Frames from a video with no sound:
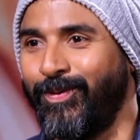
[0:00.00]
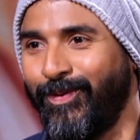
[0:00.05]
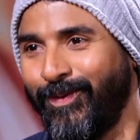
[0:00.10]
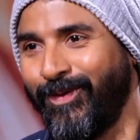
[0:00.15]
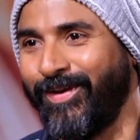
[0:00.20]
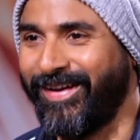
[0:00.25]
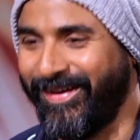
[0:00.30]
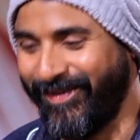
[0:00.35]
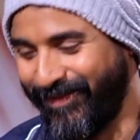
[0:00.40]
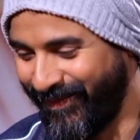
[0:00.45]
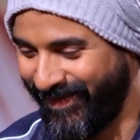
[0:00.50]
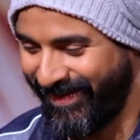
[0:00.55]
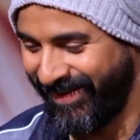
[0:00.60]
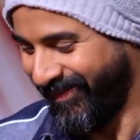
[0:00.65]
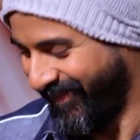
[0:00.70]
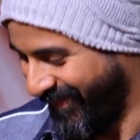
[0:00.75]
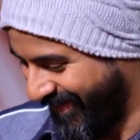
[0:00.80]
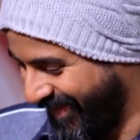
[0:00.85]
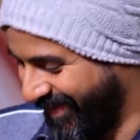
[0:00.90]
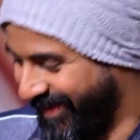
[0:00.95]

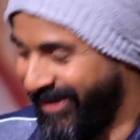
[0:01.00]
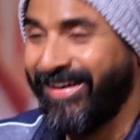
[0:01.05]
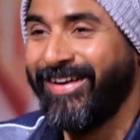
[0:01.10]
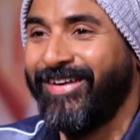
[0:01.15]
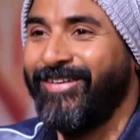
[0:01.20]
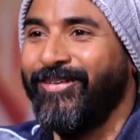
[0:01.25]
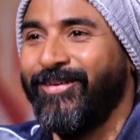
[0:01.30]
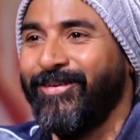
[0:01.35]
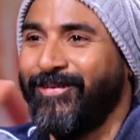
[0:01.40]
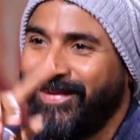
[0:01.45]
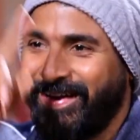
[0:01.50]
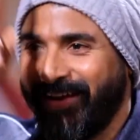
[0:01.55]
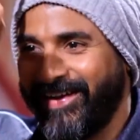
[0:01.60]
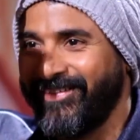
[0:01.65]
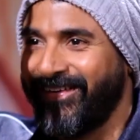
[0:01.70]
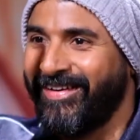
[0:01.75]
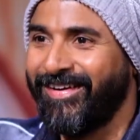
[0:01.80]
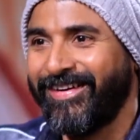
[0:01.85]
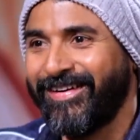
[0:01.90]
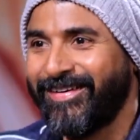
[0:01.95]
okay. Don't worry, I
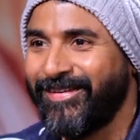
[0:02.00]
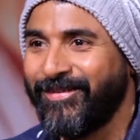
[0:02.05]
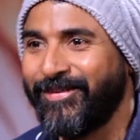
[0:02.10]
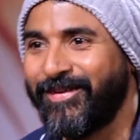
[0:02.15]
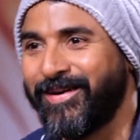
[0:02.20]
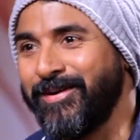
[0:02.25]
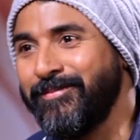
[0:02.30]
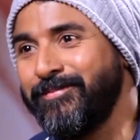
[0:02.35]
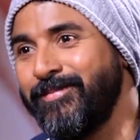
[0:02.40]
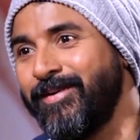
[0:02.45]
will not look up.